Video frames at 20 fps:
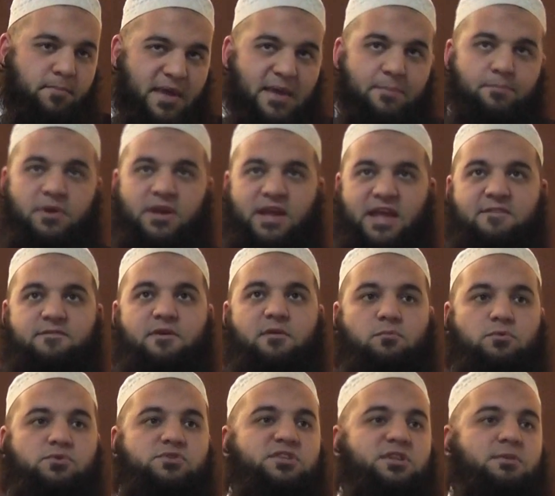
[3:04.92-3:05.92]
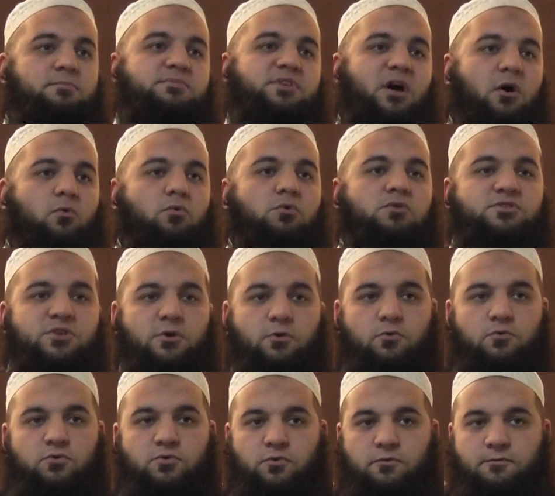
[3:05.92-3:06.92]
people, even Muslims, are
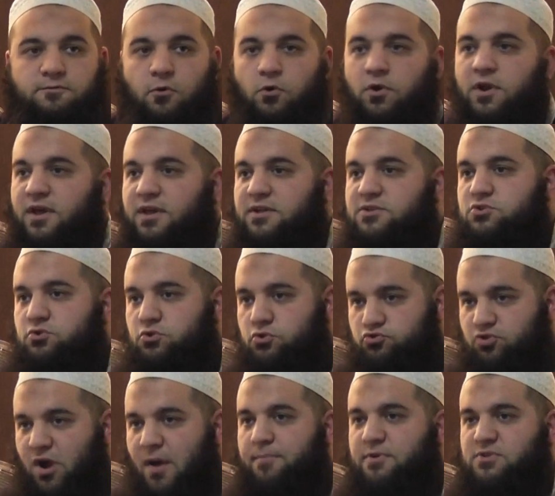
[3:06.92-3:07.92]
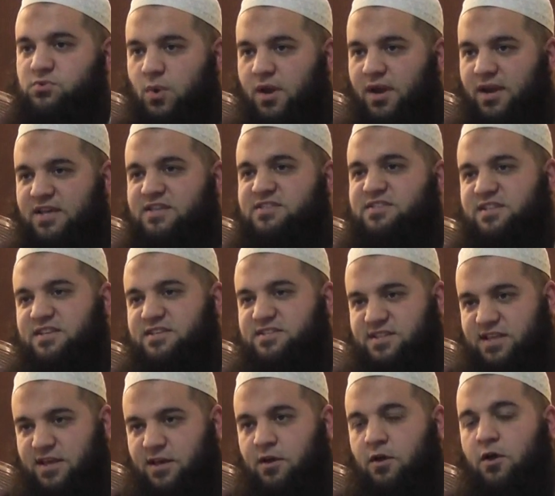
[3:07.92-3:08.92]
also falling into the trap as well, is
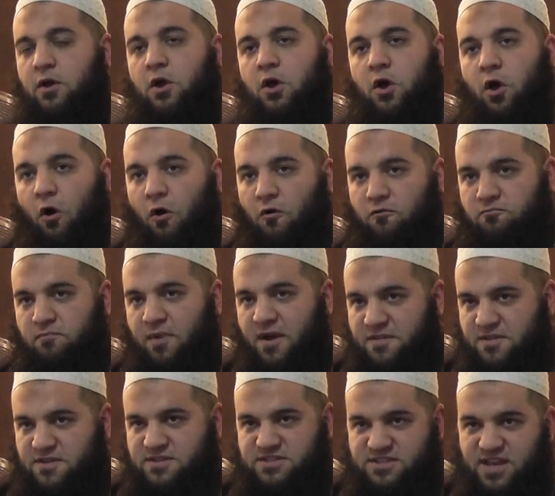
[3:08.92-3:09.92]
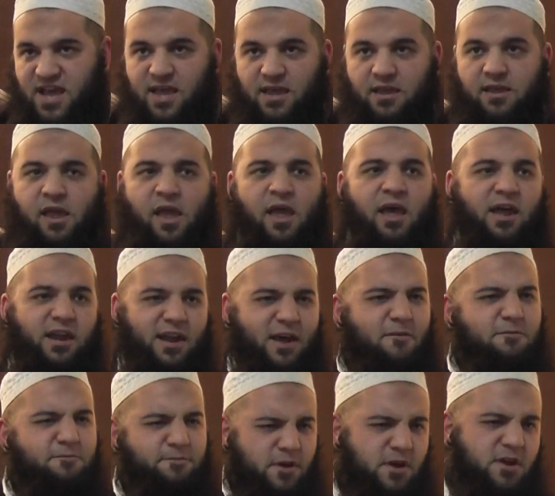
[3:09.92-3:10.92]
this thing of Mother's Day.
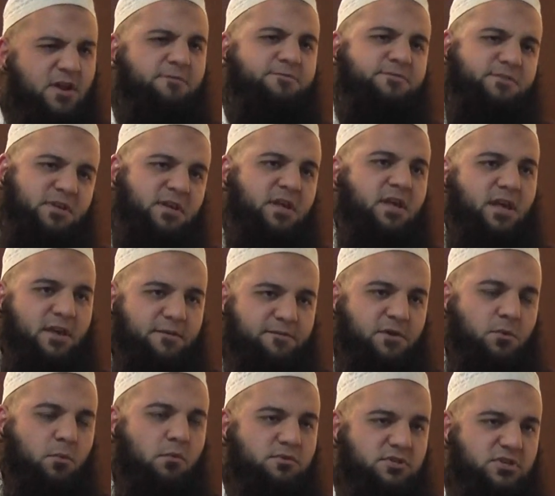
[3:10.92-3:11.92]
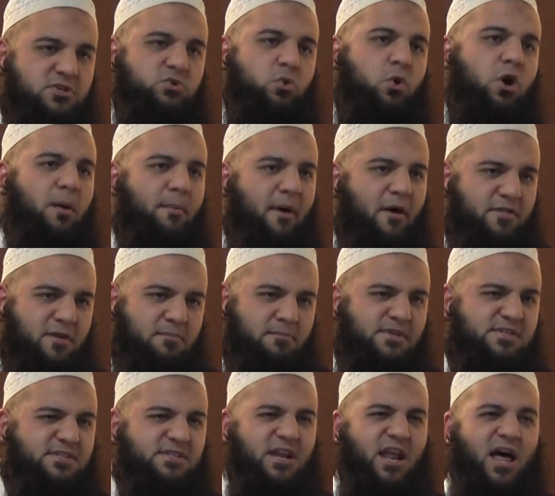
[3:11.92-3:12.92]
Now, fi nafsihi, if you want to talk about the
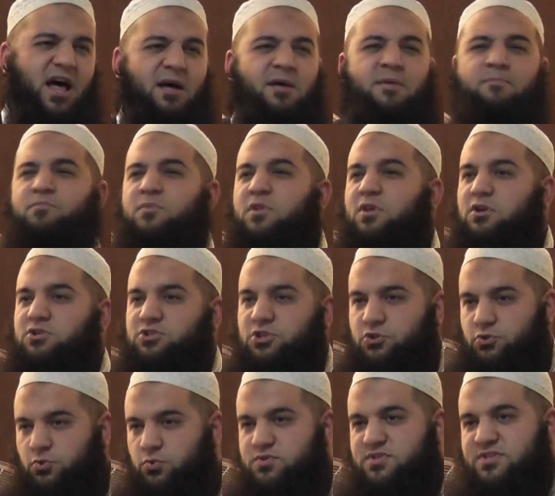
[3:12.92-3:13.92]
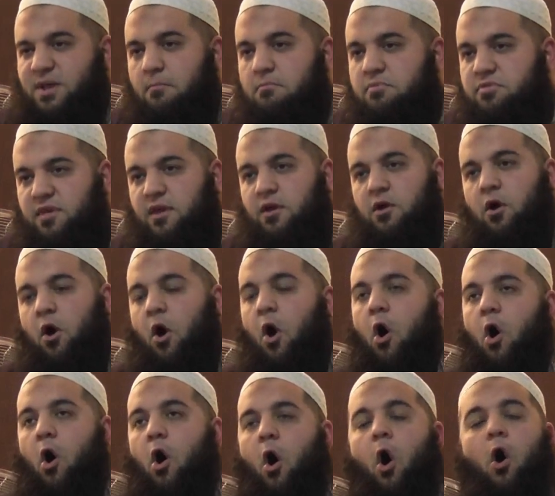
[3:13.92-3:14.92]
mas'ala, to do something
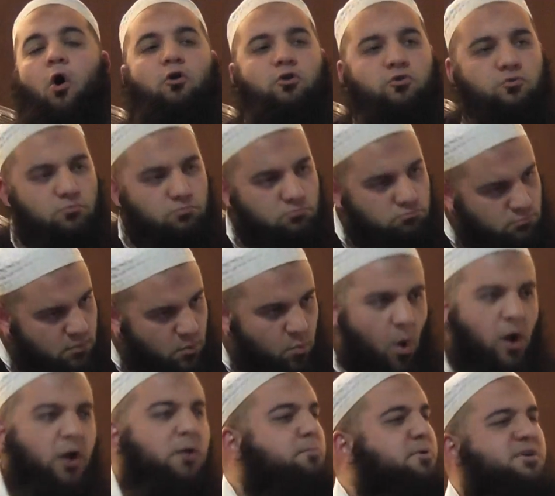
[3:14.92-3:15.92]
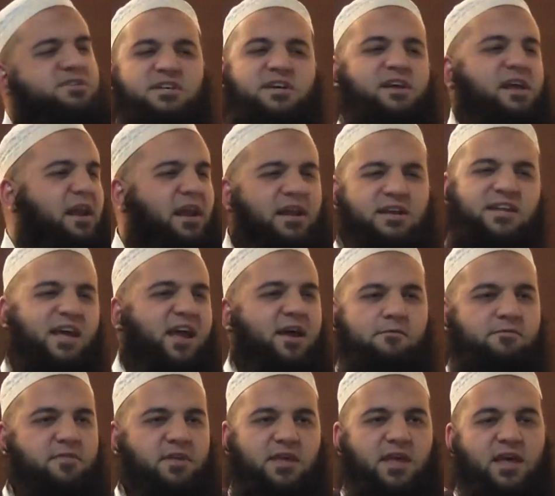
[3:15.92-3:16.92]
on one particular day
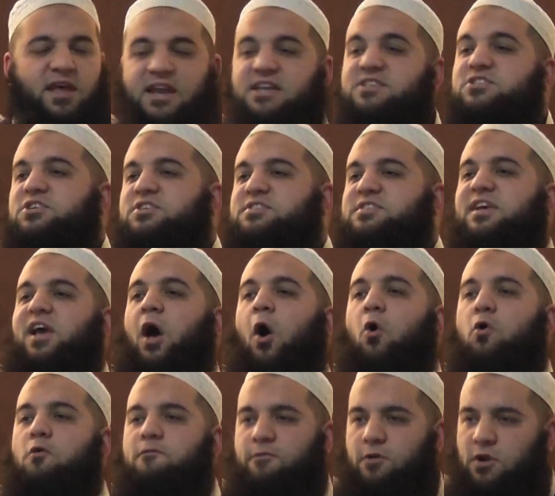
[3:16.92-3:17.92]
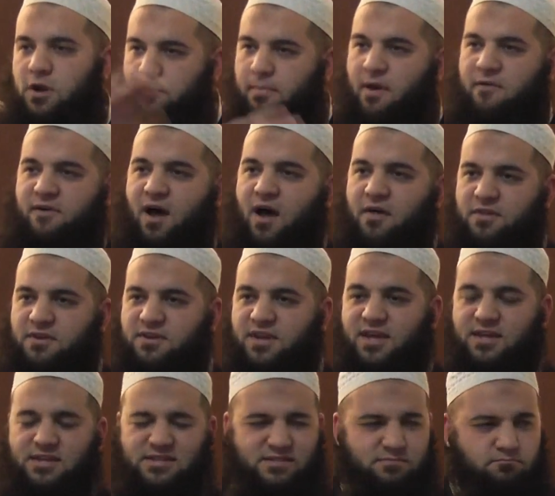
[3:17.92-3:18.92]
of the year, let's just say over and above other
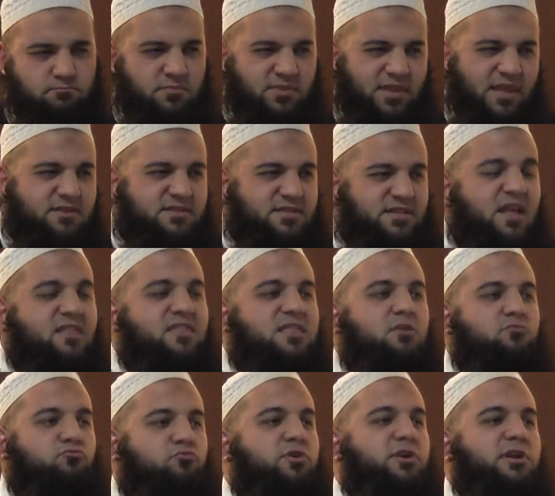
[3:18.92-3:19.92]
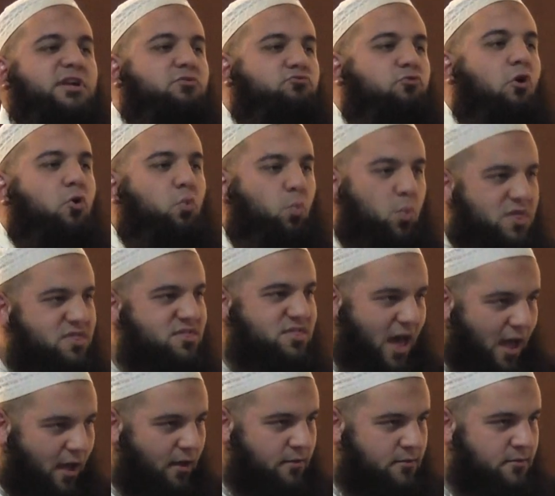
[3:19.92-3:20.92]
days, there's nothing really wrong with
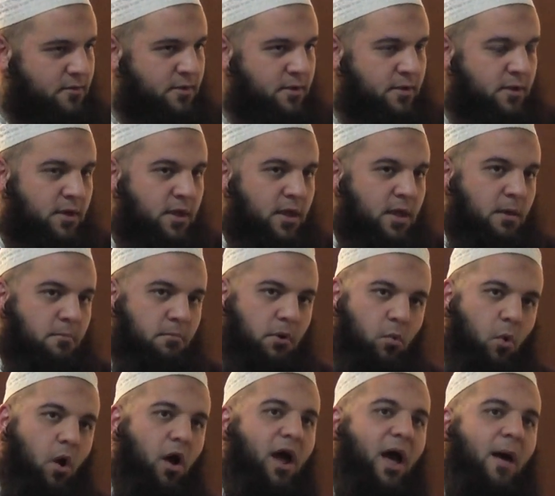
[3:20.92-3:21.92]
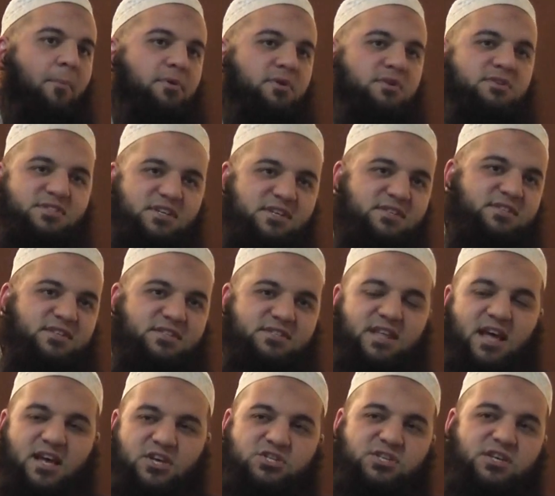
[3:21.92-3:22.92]
that. But what happens is,
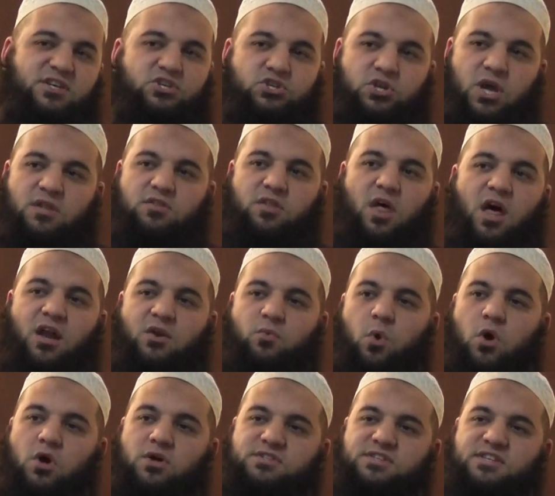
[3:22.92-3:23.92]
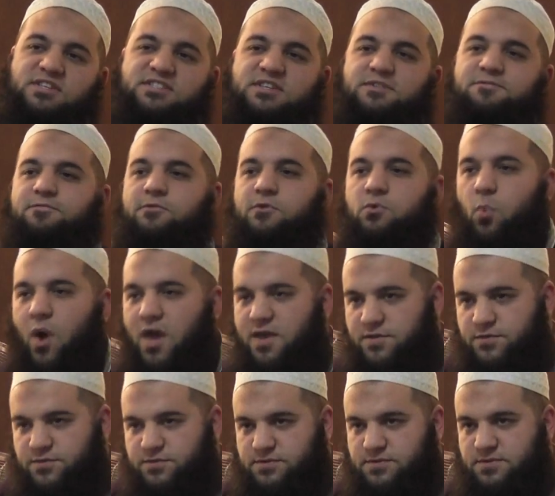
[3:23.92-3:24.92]
is that see, shaitan works in different
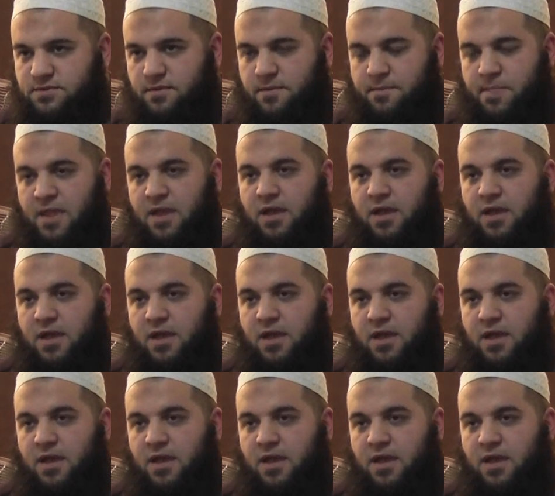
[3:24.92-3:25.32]
ways.